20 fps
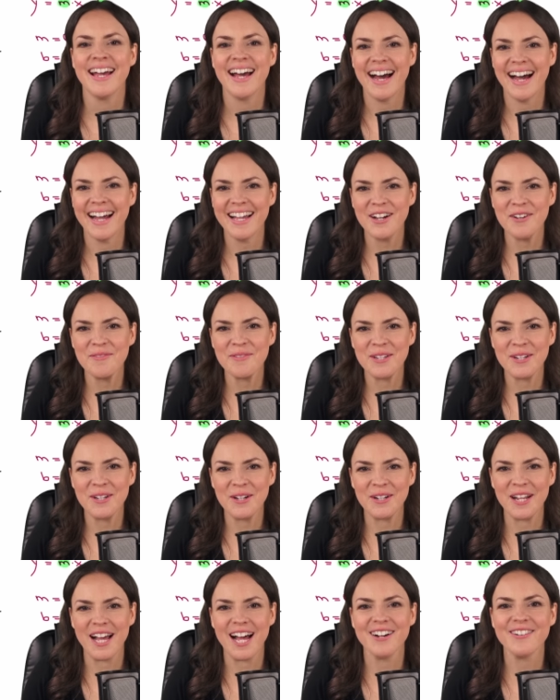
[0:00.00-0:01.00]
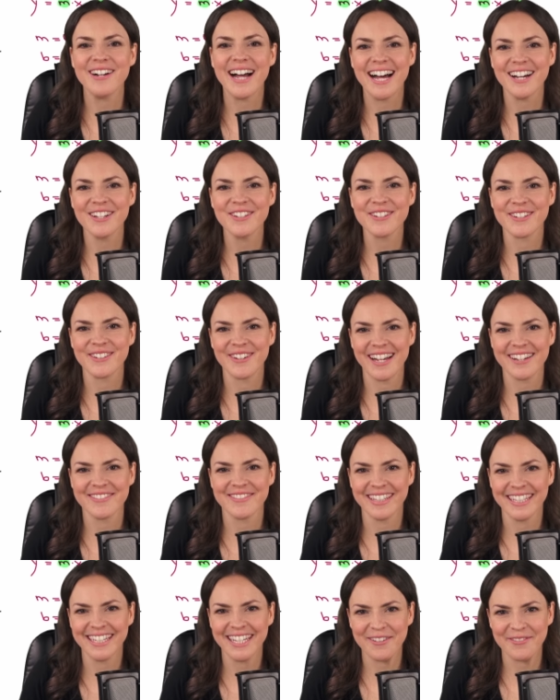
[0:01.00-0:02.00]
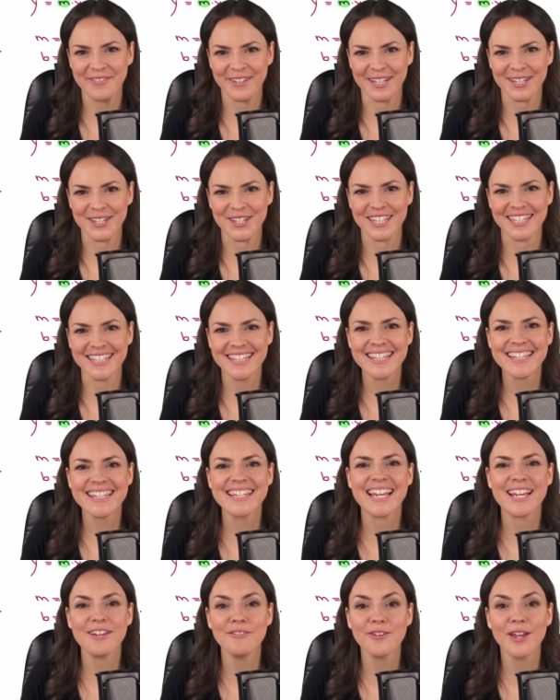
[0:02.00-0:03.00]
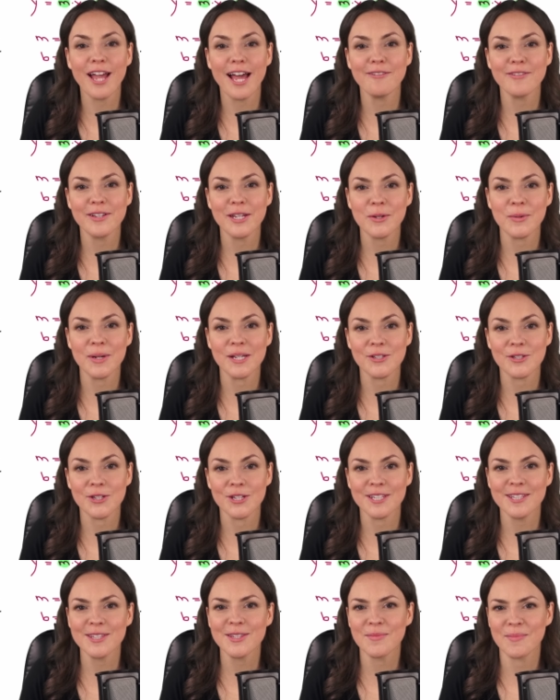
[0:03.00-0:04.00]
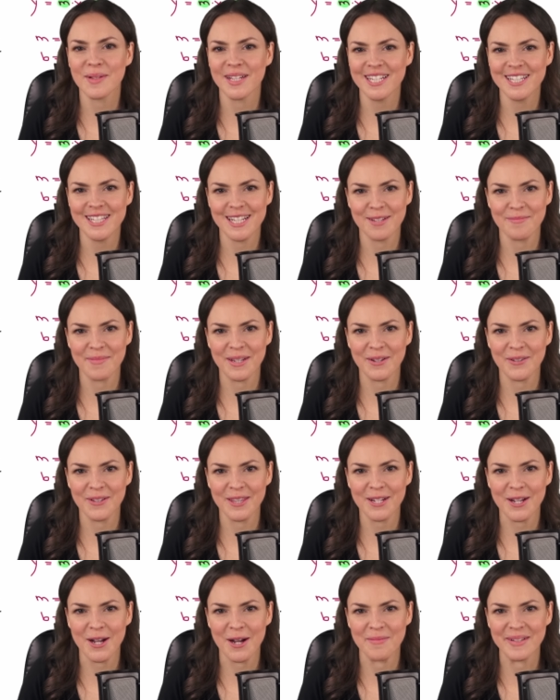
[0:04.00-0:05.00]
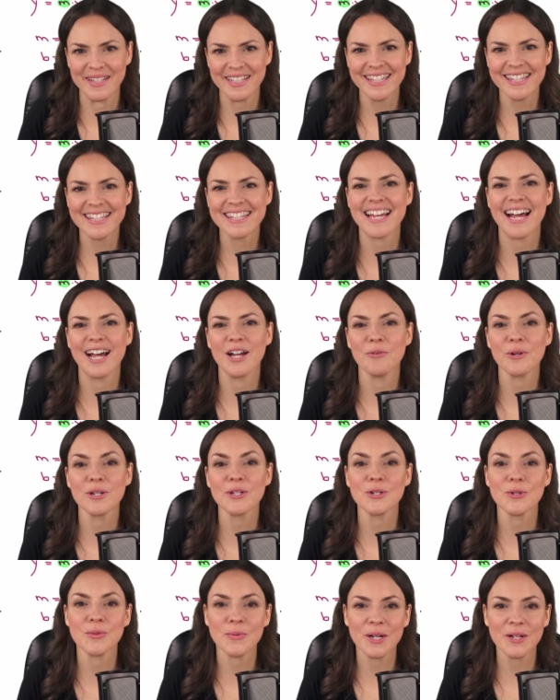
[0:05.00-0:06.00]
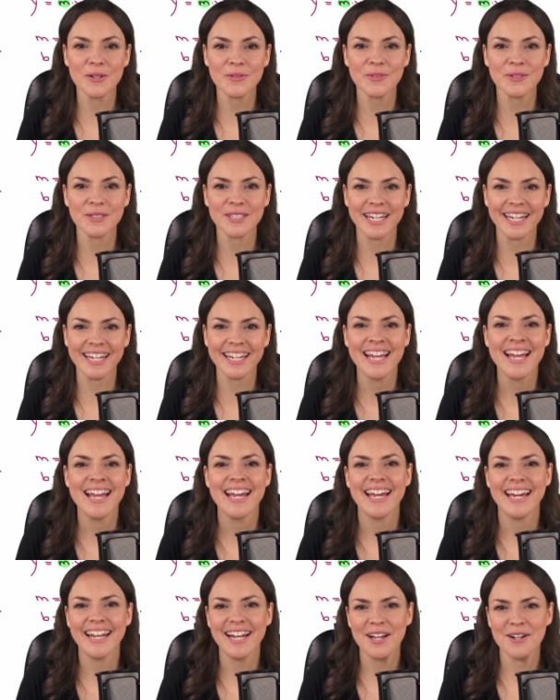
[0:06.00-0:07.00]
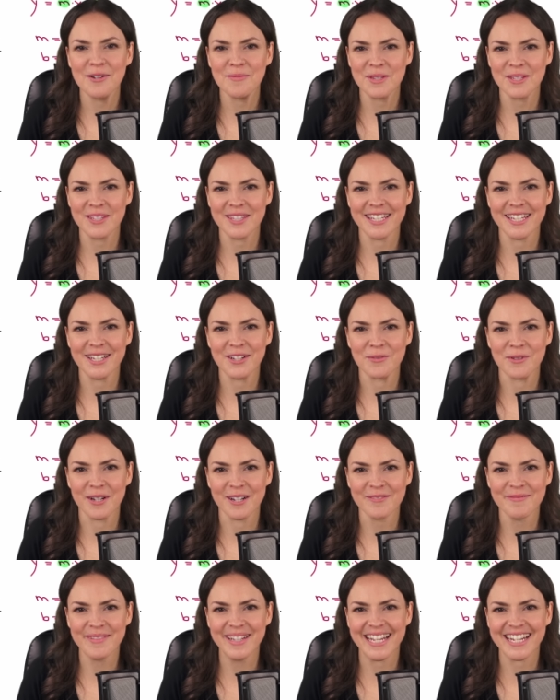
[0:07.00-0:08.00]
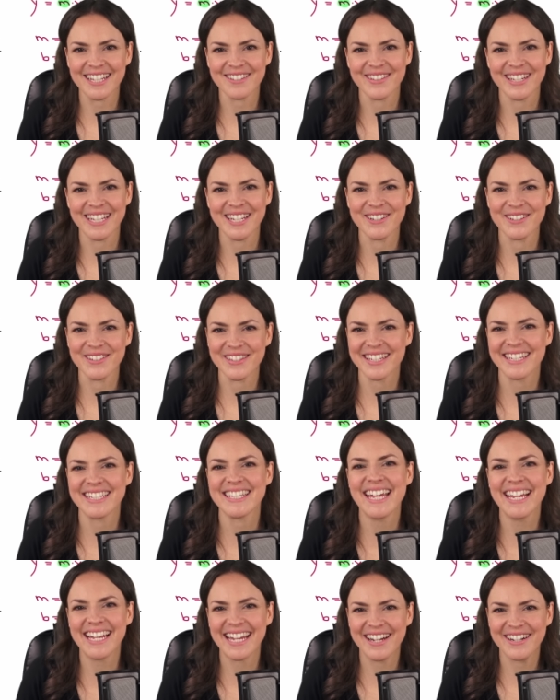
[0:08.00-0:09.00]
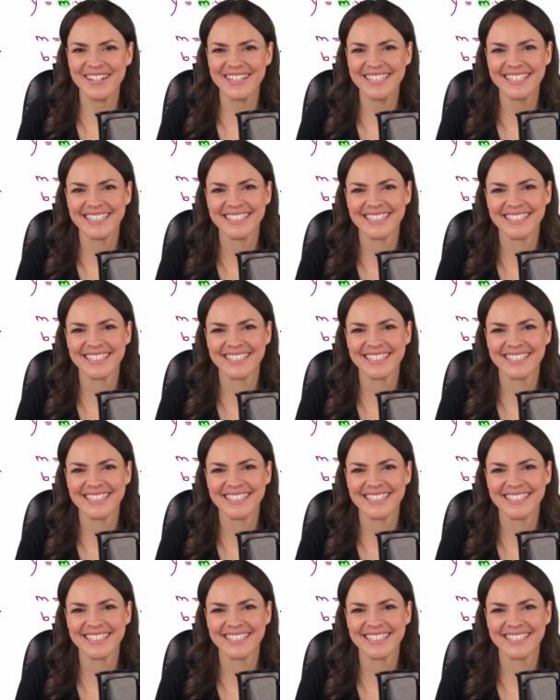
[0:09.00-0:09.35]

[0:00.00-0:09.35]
I hope you know now how to graph linear functions. If you have any questions, please let me know in the comments. I wish you a wonderful day, and I hope to see you in one of my next videos. Take care!